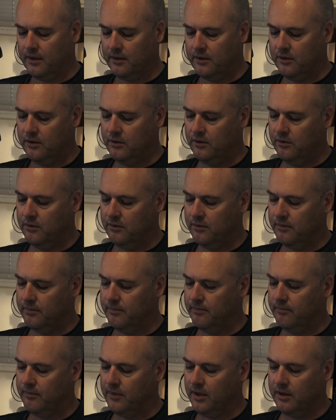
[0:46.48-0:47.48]
to
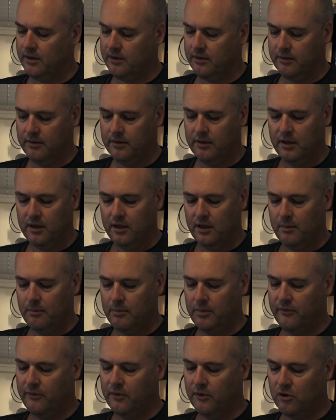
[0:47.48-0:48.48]

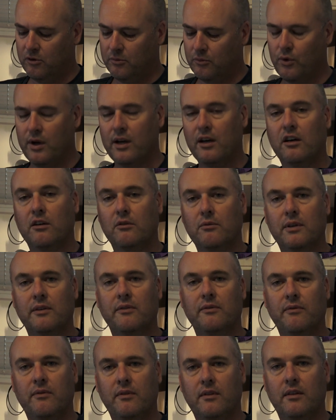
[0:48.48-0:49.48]
perform well
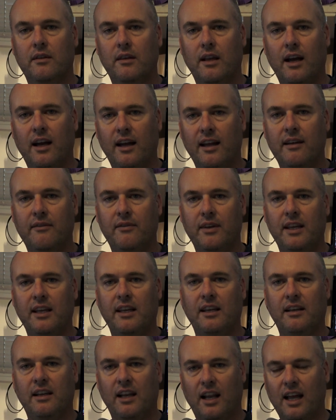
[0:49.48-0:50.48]
with a
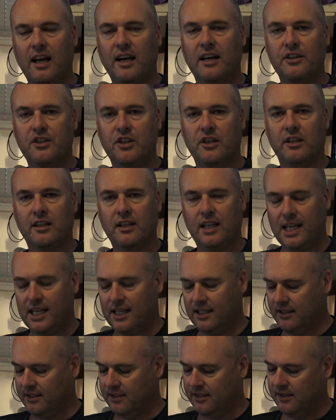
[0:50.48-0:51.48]
heavy, larger
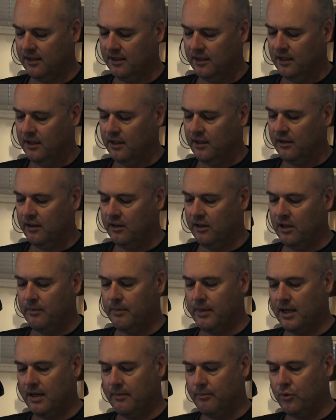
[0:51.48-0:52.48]
lens that you
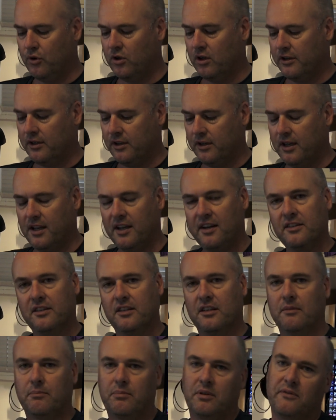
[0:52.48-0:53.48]
may put on it as
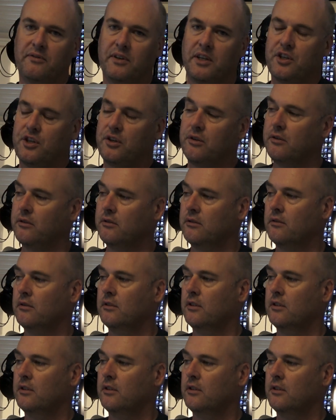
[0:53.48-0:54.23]
a professional.